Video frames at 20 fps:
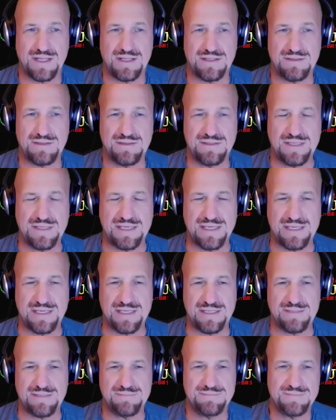
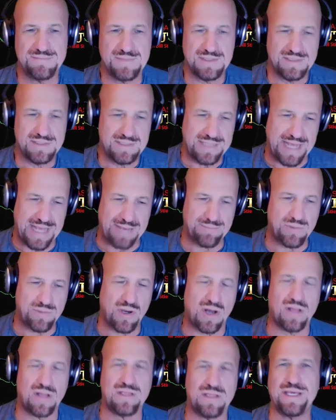the name
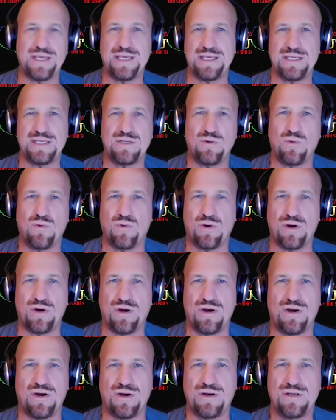calling
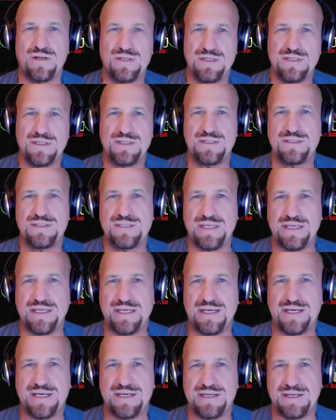or
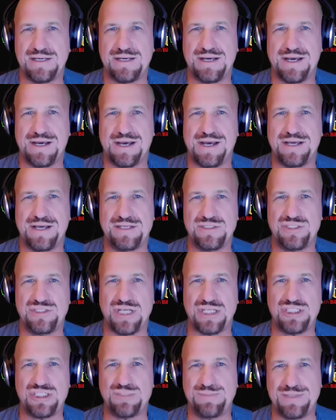the
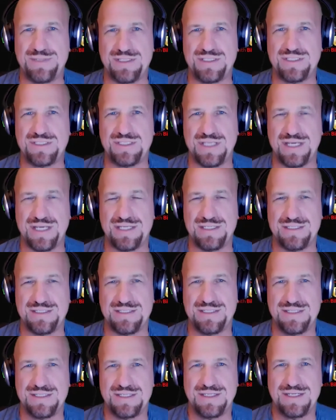judgments and
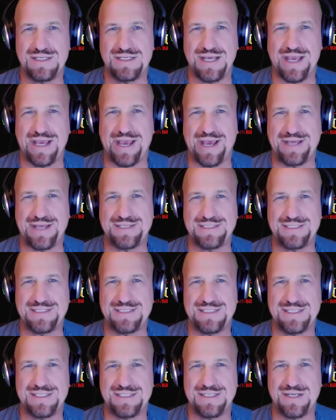
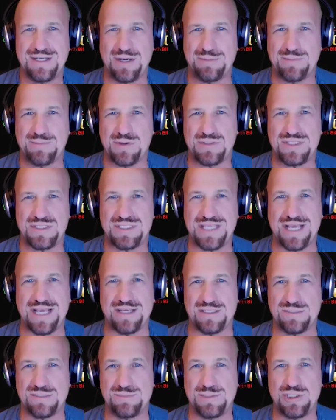almost
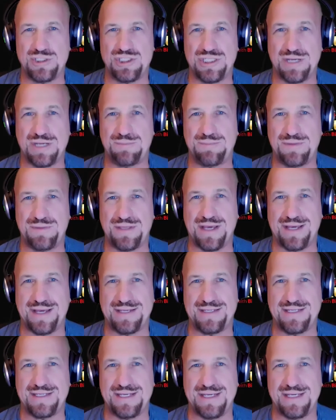salesmanship that
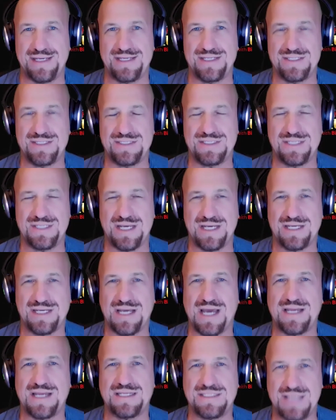is
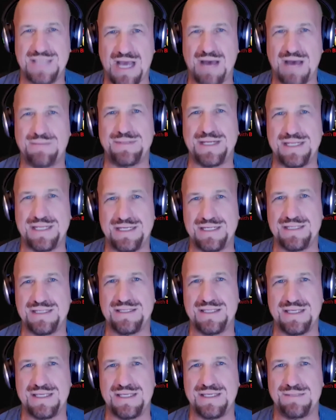kind of dominating
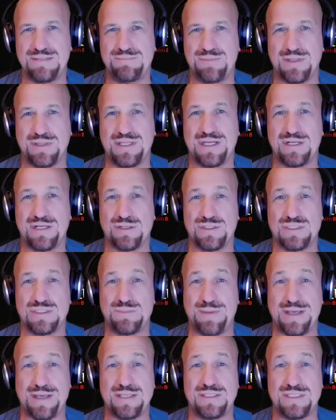the political
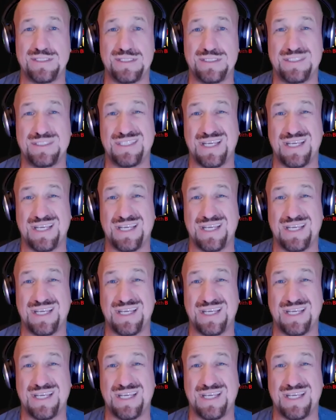space. It's